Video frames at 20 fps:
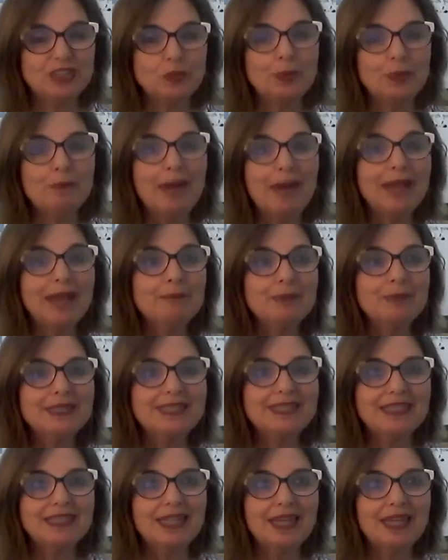We might be
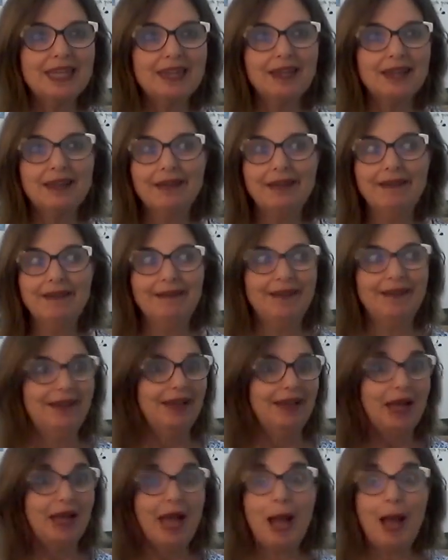seeing
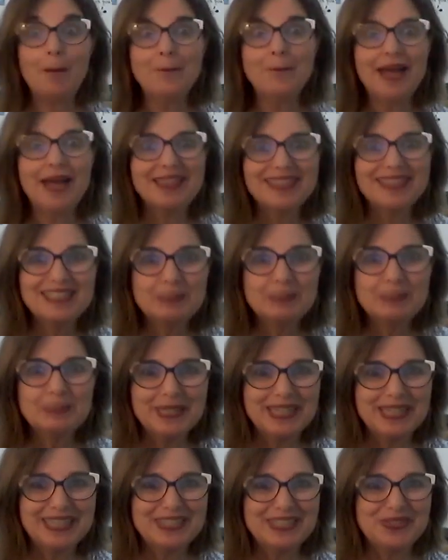our mother
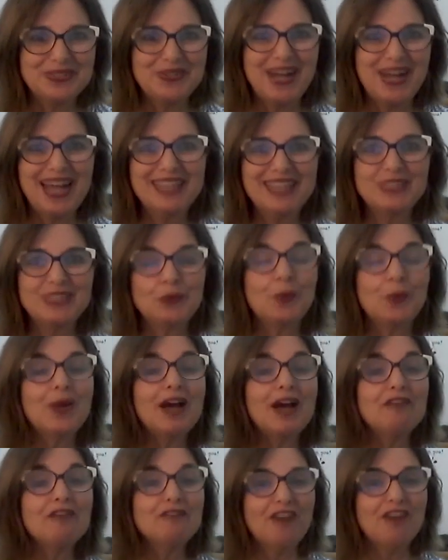speaking to us or
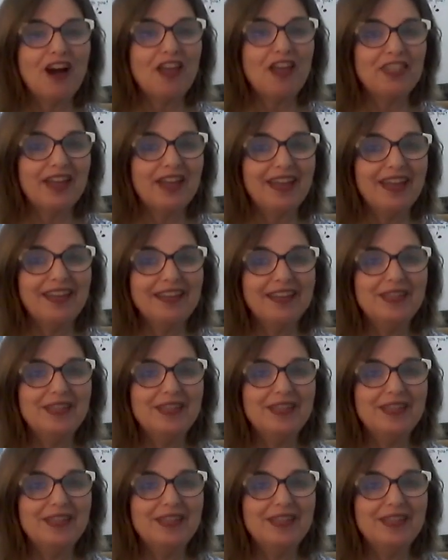our father,